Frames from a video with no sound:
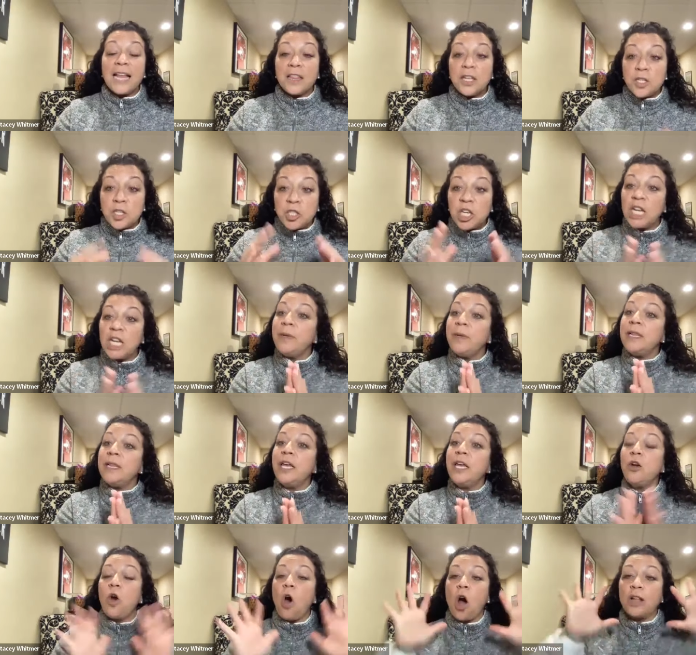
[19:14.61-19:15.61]

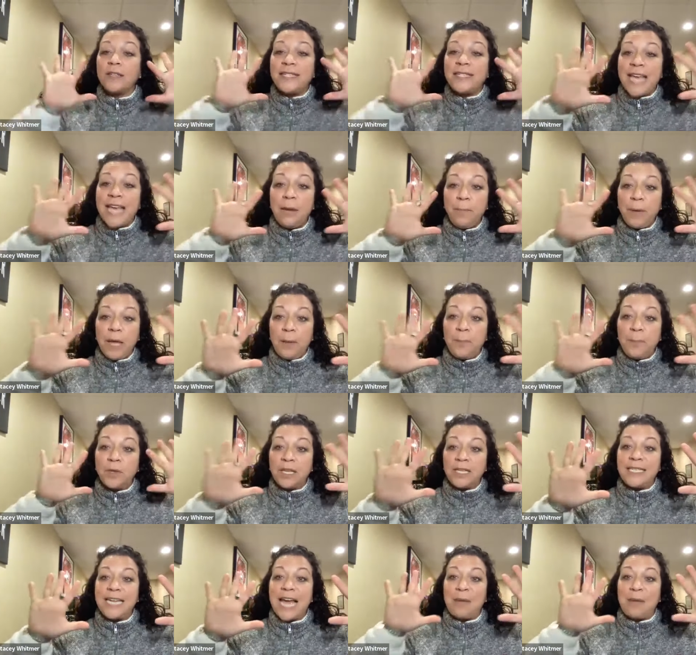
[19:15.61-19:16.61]
legitimately called 10 people
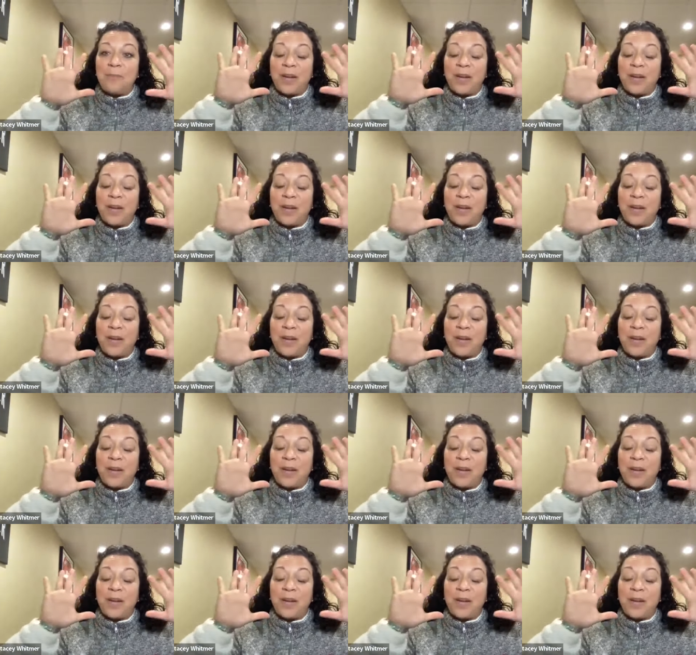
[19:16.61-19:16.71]
a day,